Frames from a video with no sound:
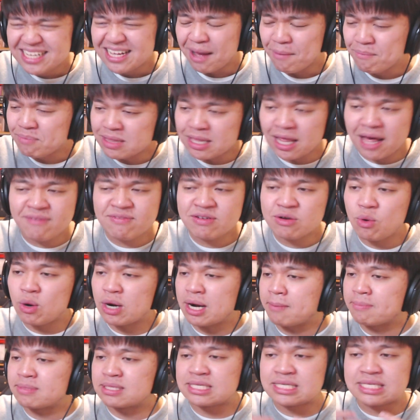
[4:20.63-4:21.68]
I'm loving
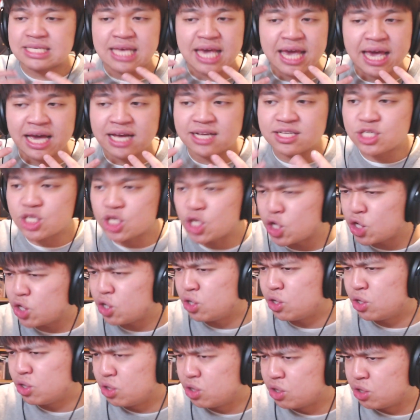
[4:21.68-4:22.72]
what I'm seeing
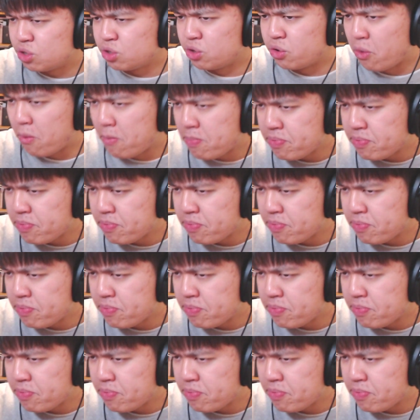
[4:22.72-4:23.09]
too,